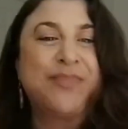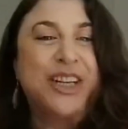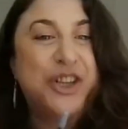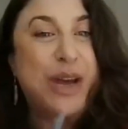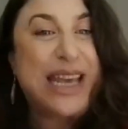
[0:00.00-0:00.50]

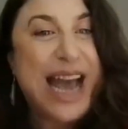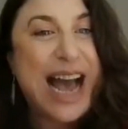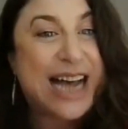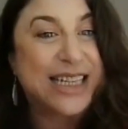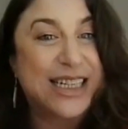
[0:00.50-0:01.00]
So he
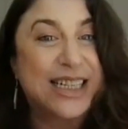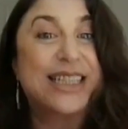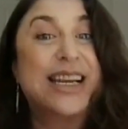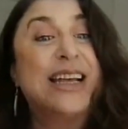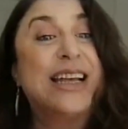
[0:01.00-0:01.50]

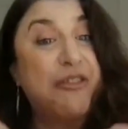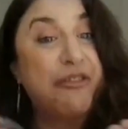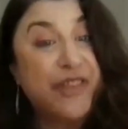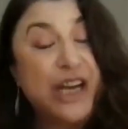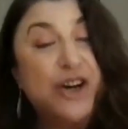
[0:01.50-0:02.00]
asks, the
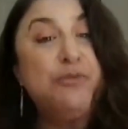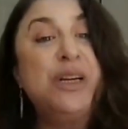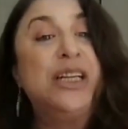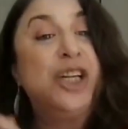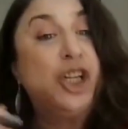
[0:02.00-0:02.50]

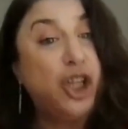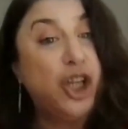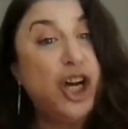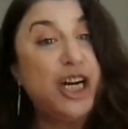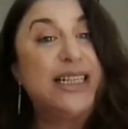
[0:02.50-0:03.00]
film
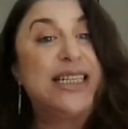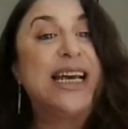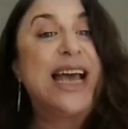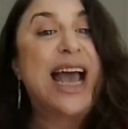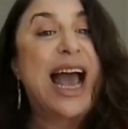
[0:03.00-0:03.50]
looked
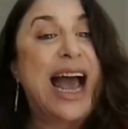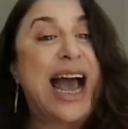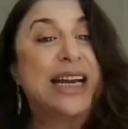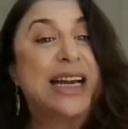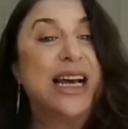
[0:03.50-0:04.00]

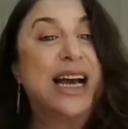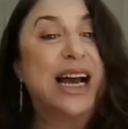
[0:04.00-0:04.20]
at